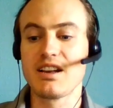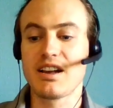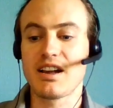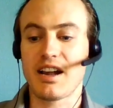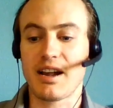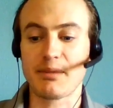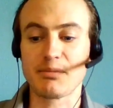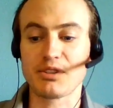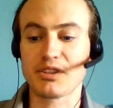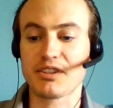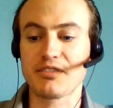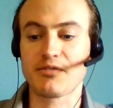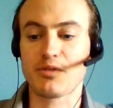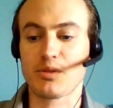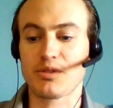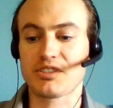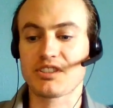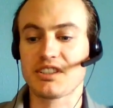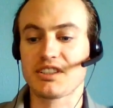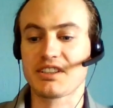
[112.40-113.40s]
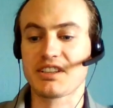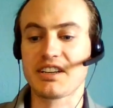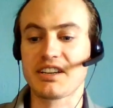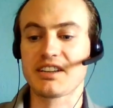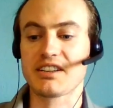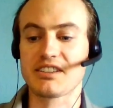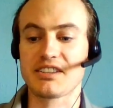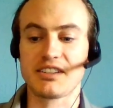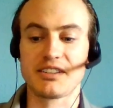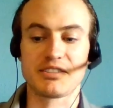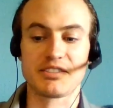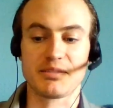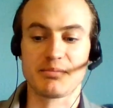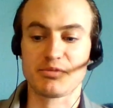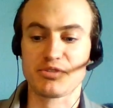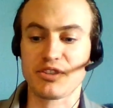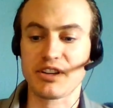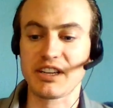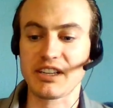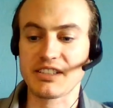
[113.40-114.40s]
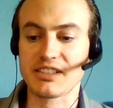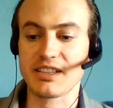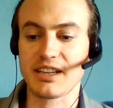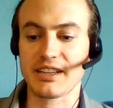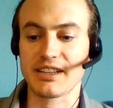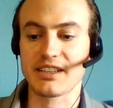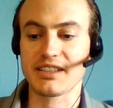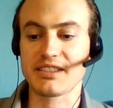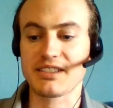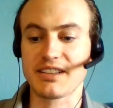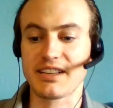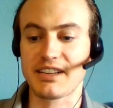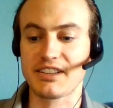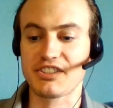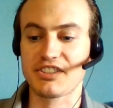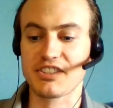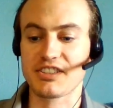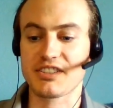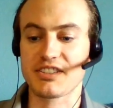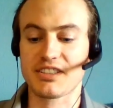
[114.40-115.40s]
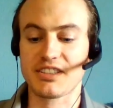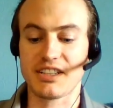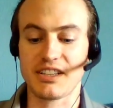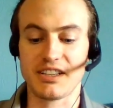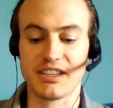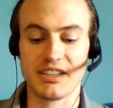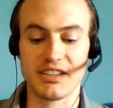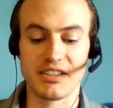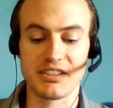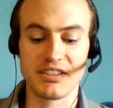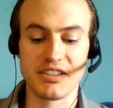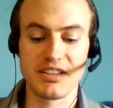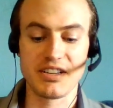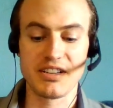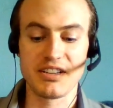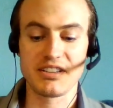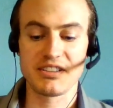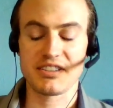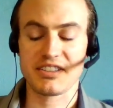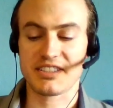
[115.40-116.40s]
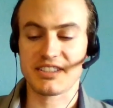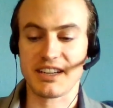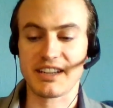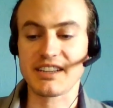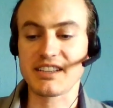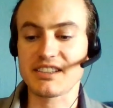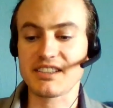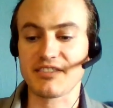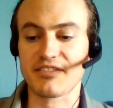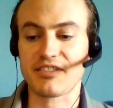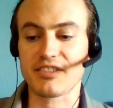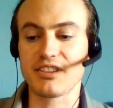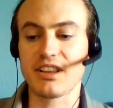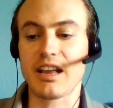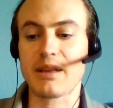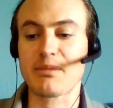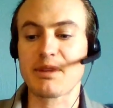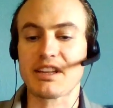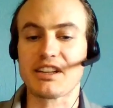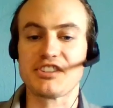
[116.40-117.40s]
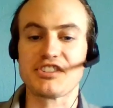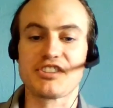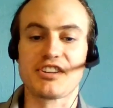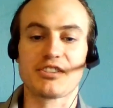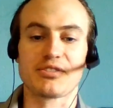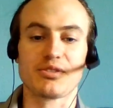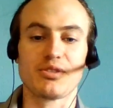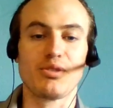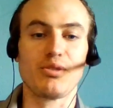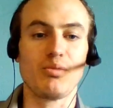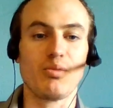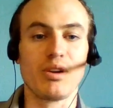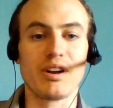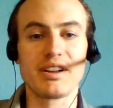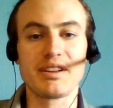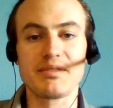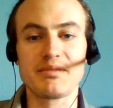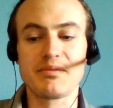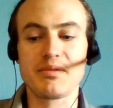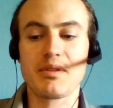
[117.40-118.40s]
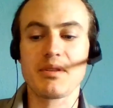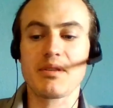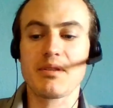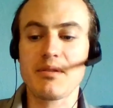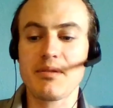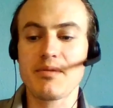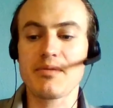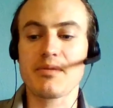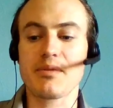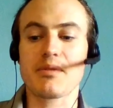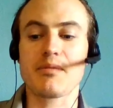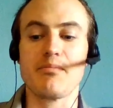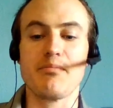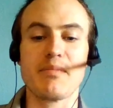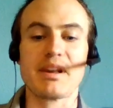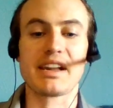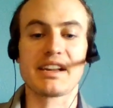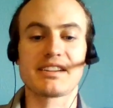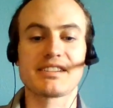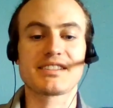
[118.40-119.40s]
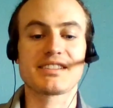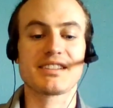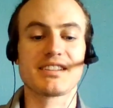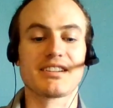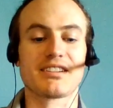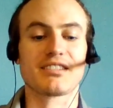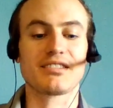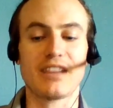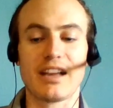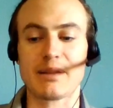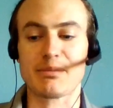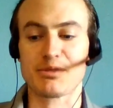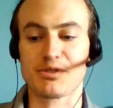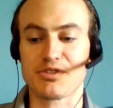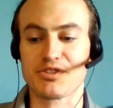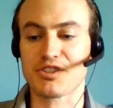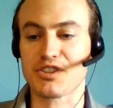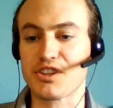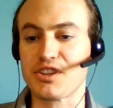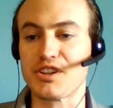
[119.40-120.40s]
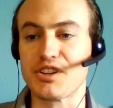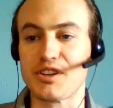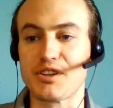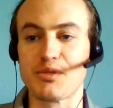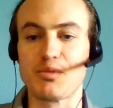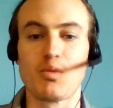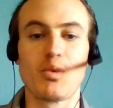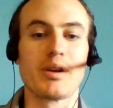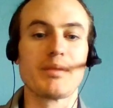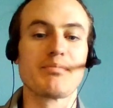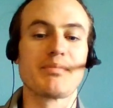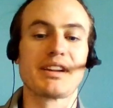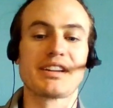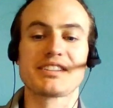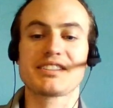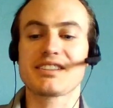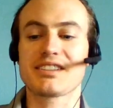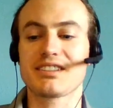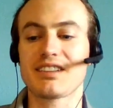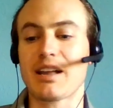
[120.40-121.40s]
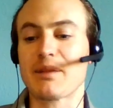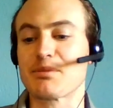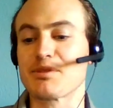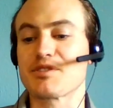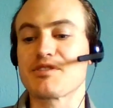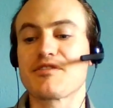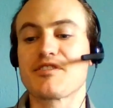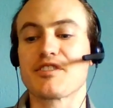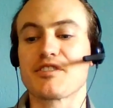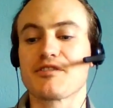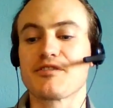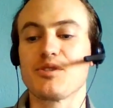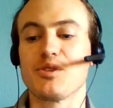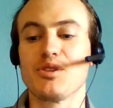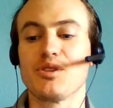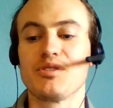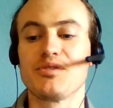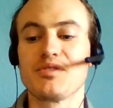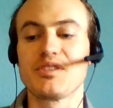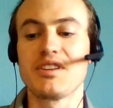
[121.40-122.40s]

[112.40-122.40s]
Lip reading: I'm looking forward to getting into some training science and just the science of climbing in general. What makes climbers good? What makes climbers fearful?